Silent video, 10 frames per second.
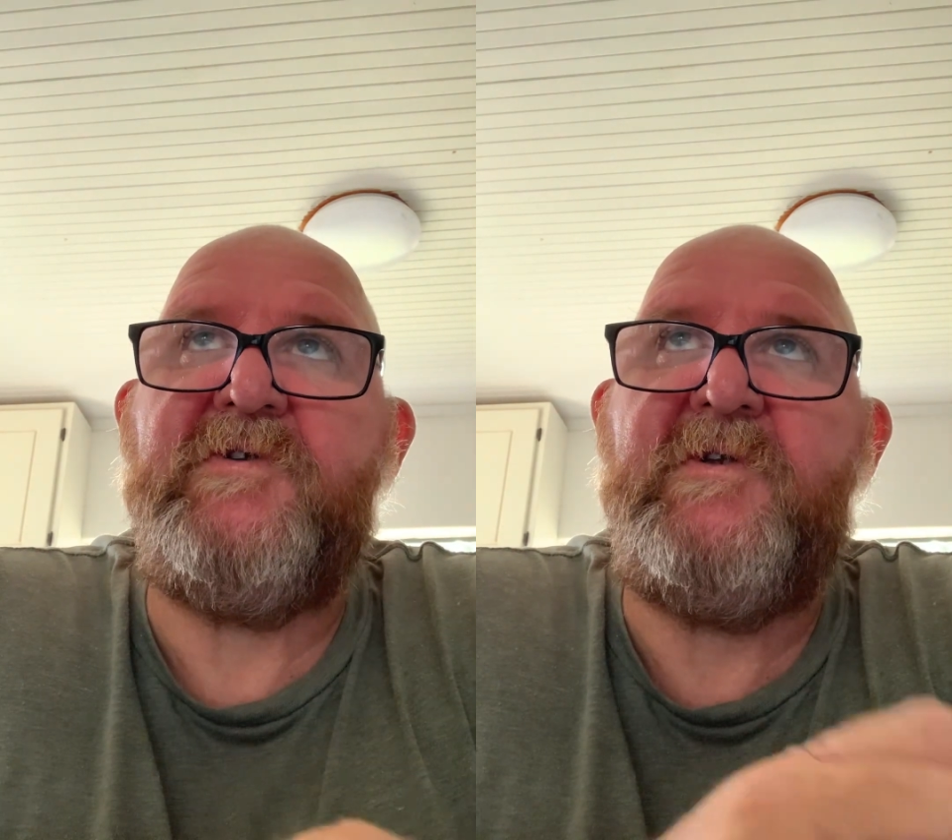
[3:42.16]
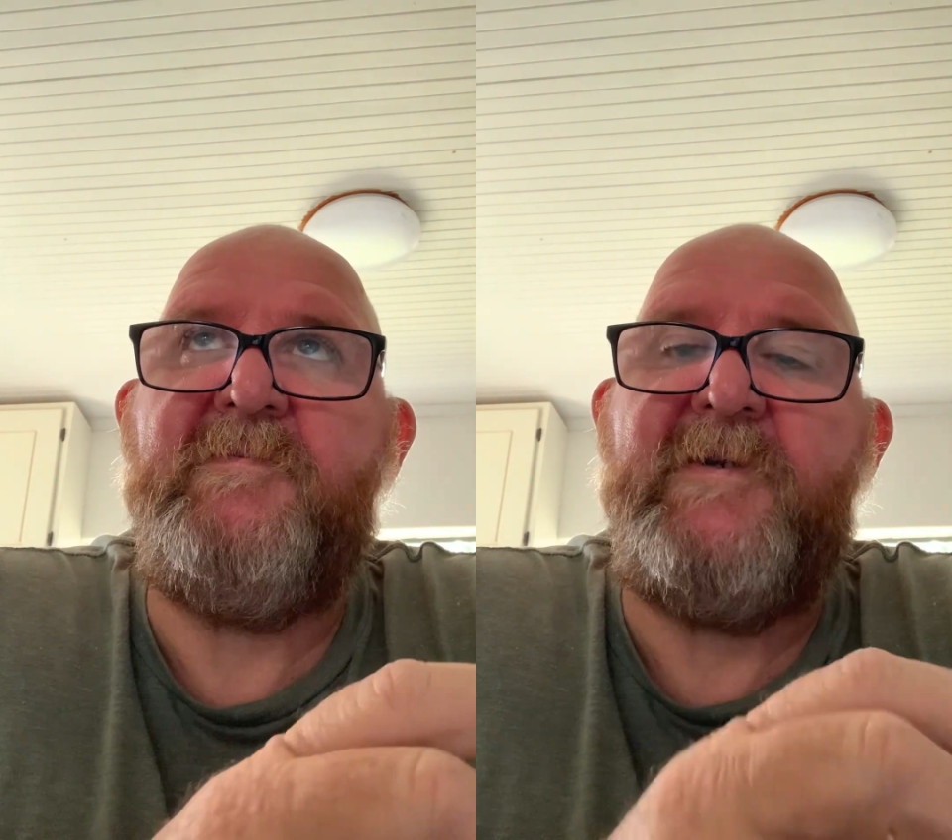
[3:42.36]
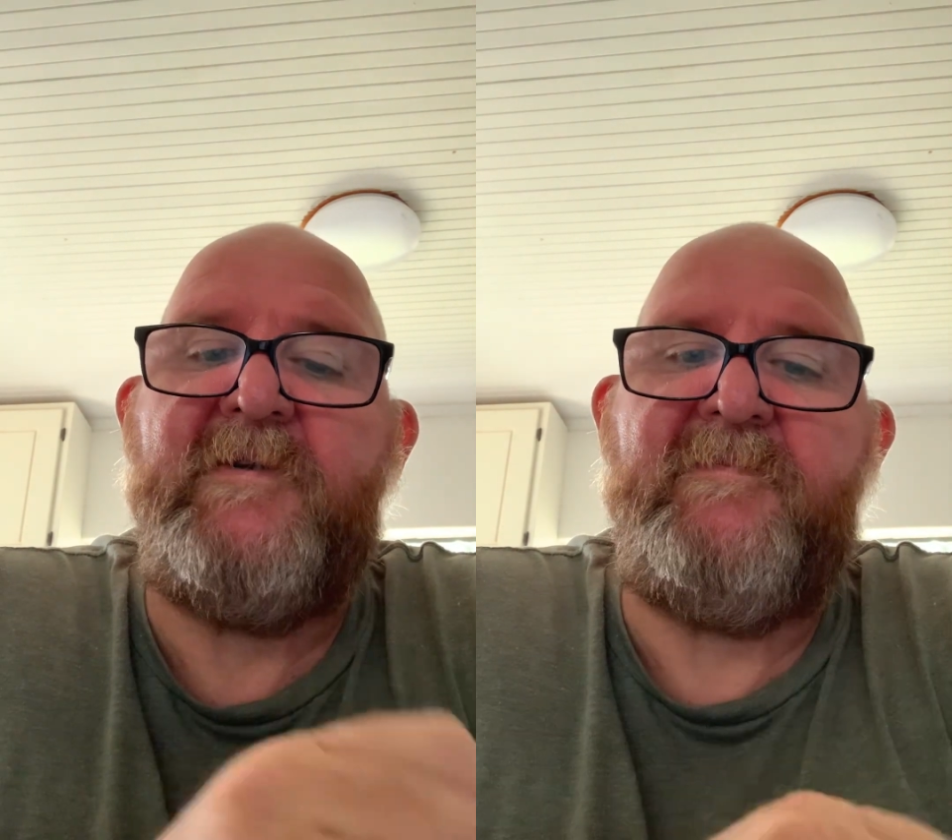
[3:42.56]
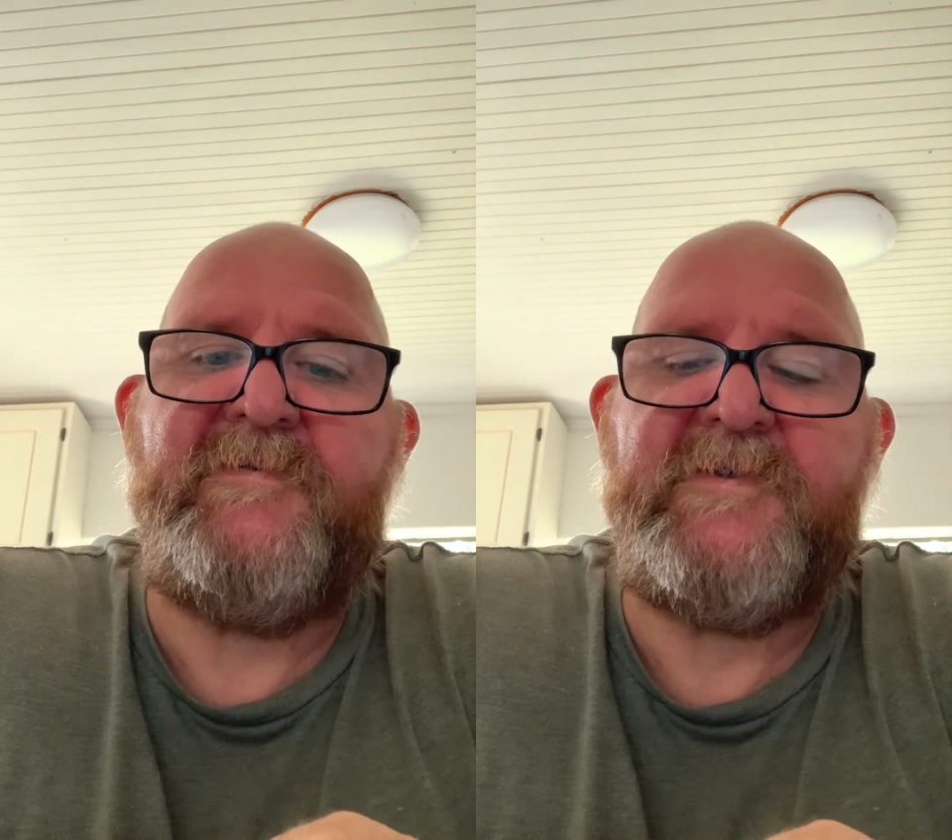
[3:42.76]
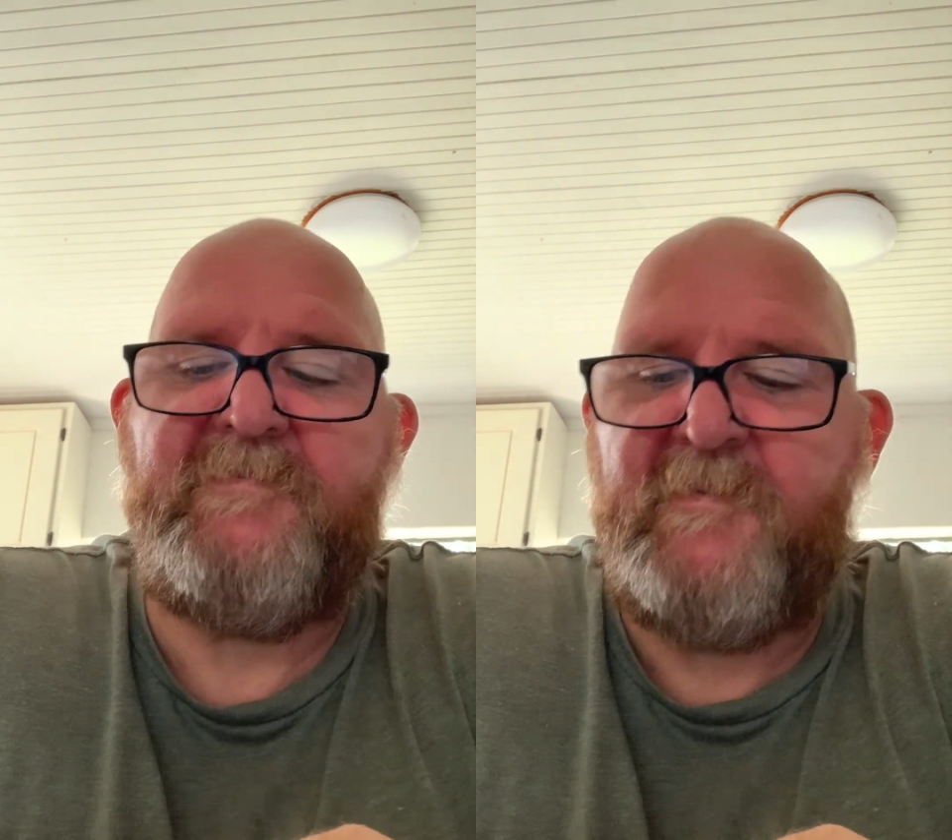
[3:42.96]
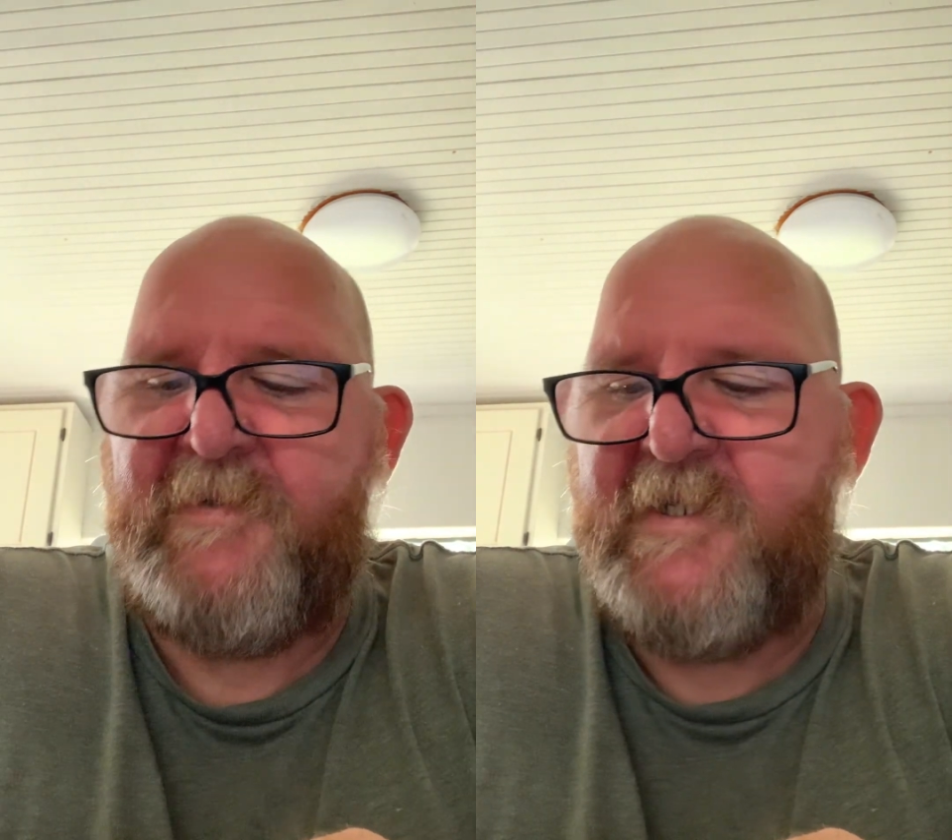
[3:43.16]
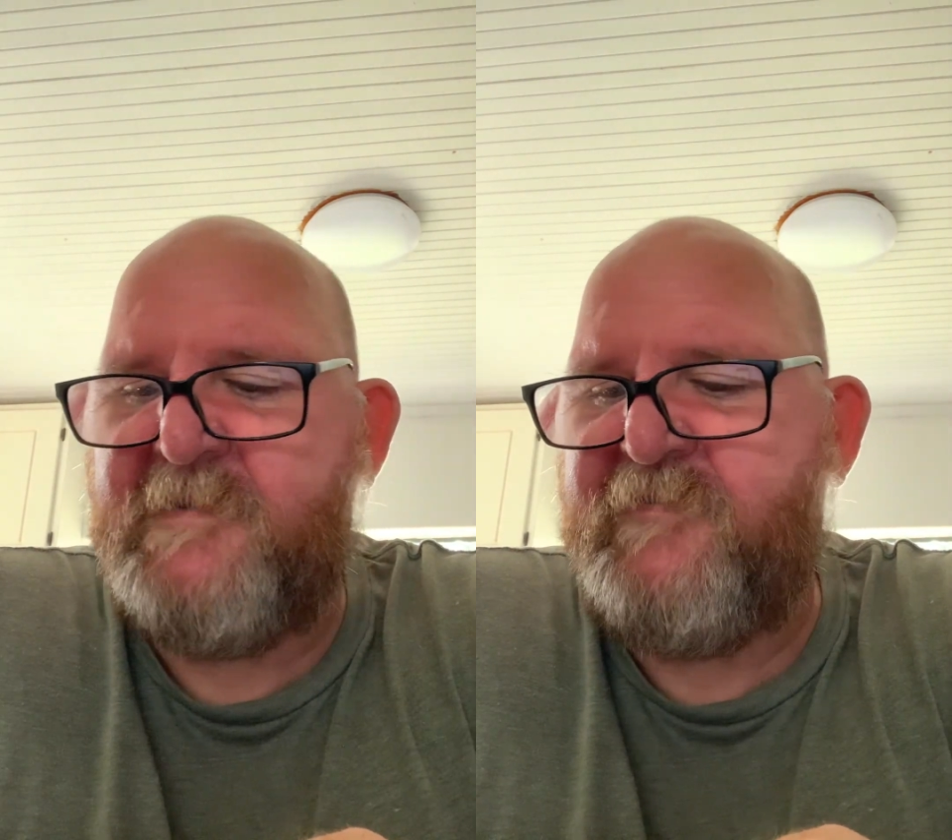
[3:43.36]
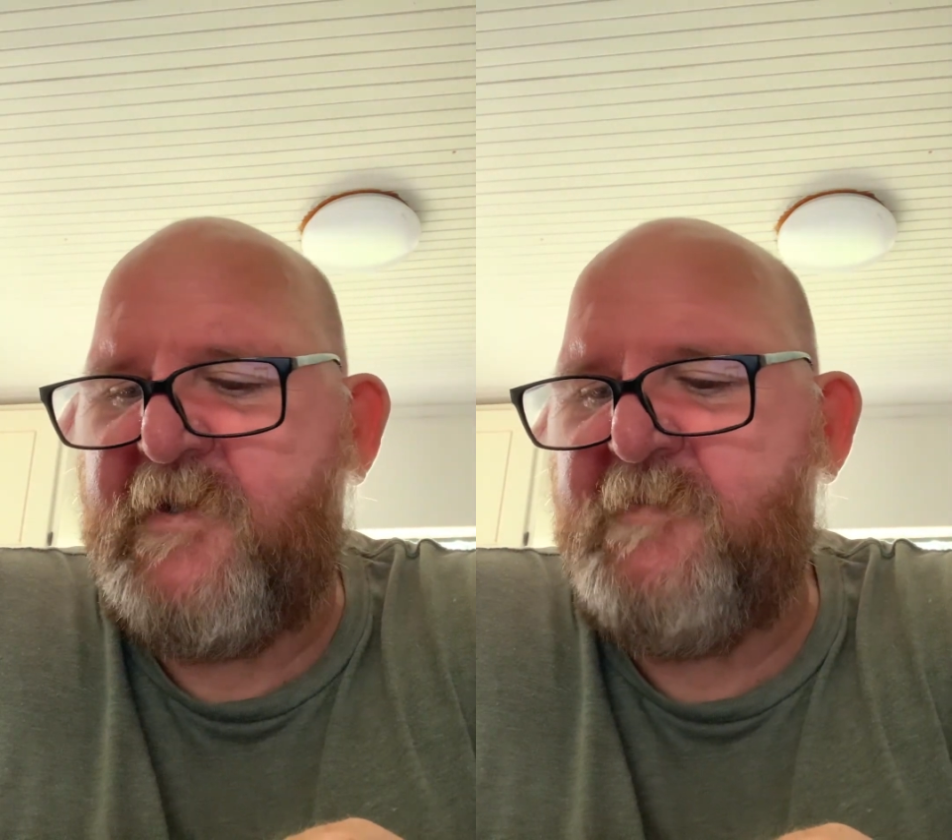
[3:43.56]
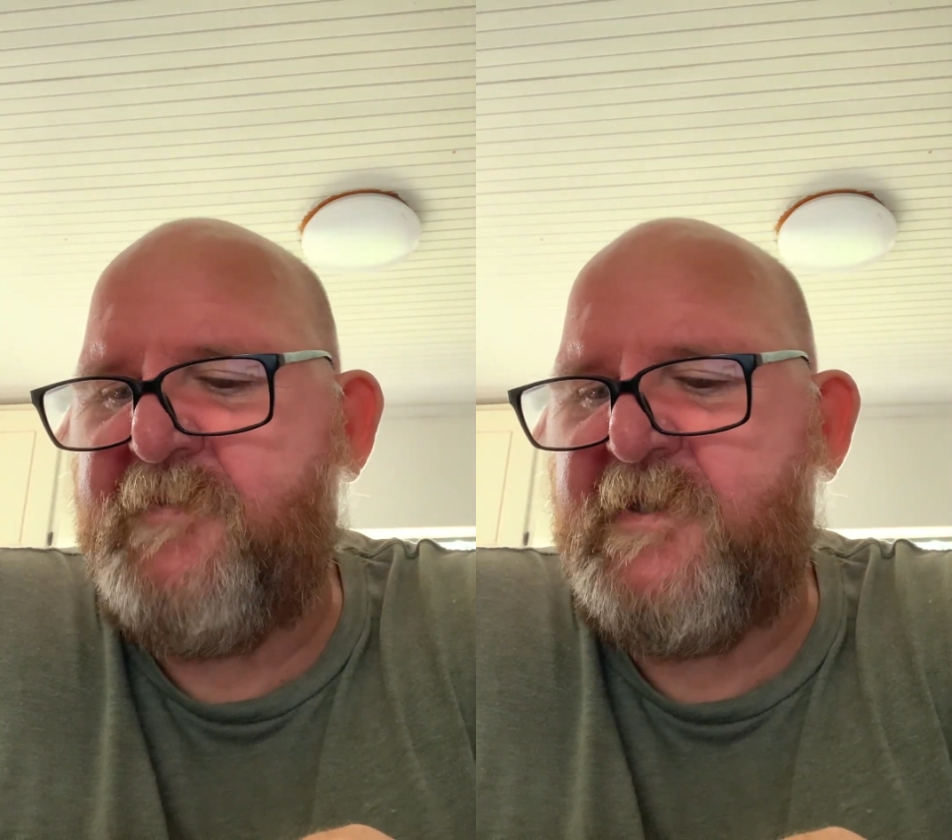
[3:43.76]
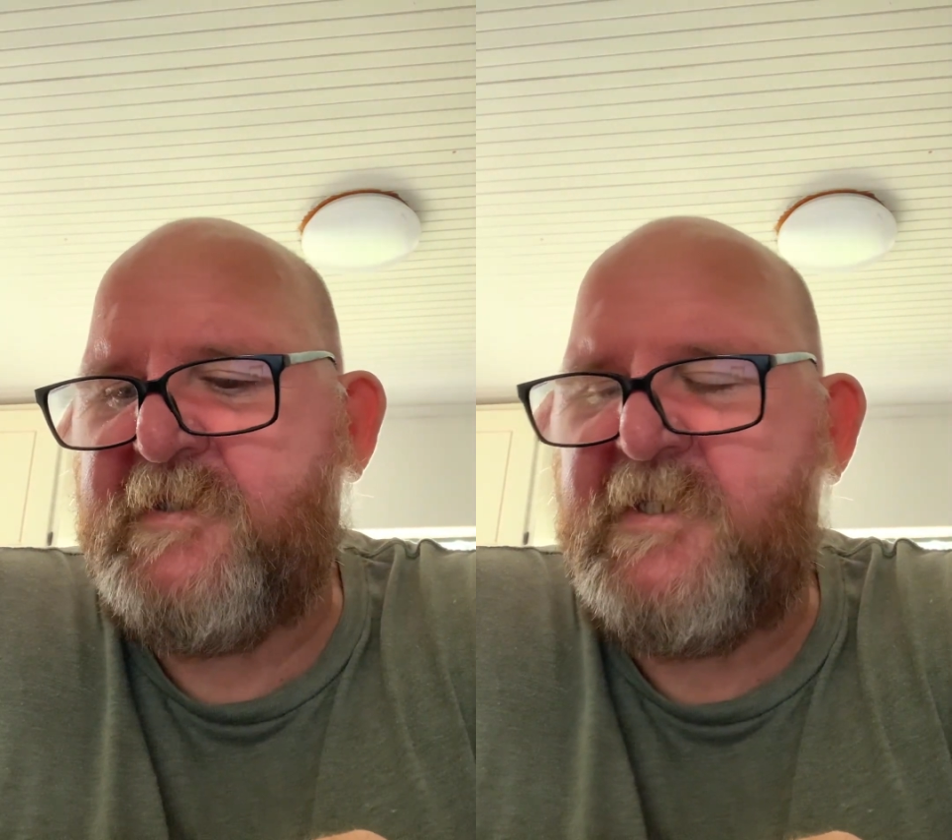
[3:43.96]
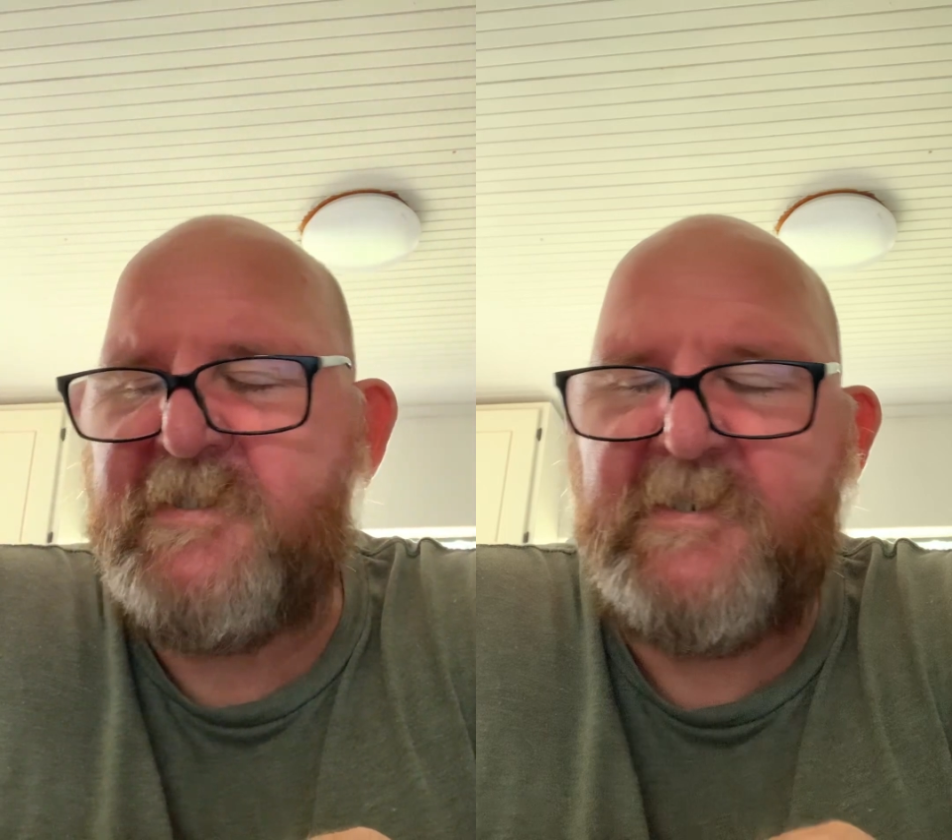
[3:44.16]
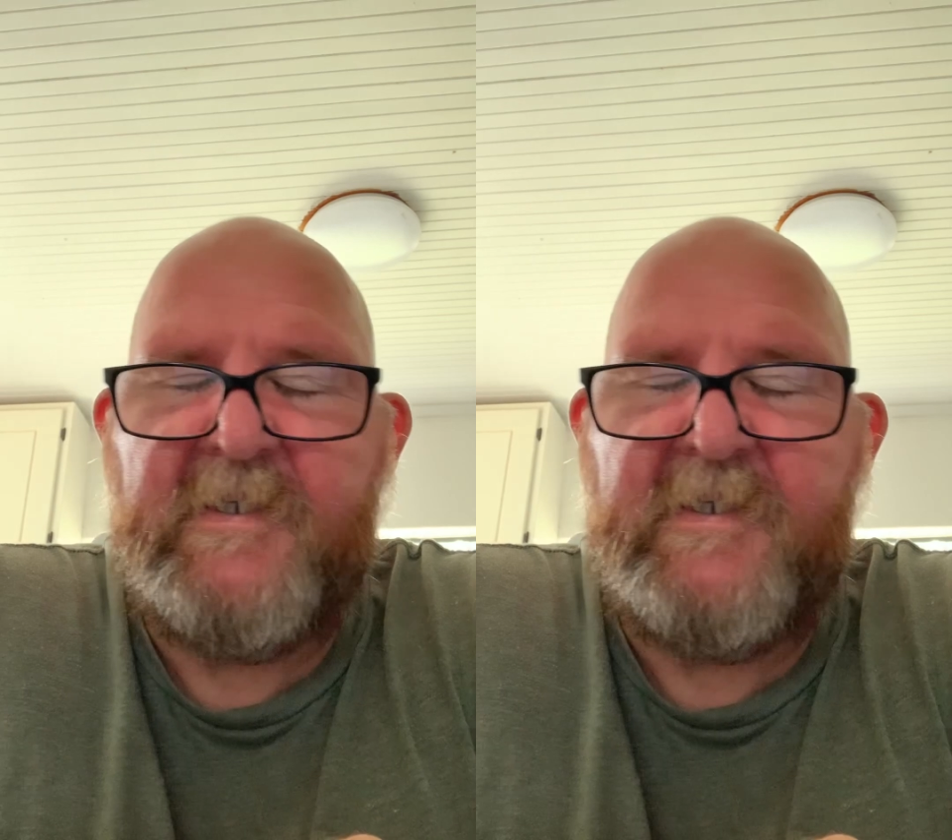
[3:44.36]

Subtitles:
a little simple blood finger prick test,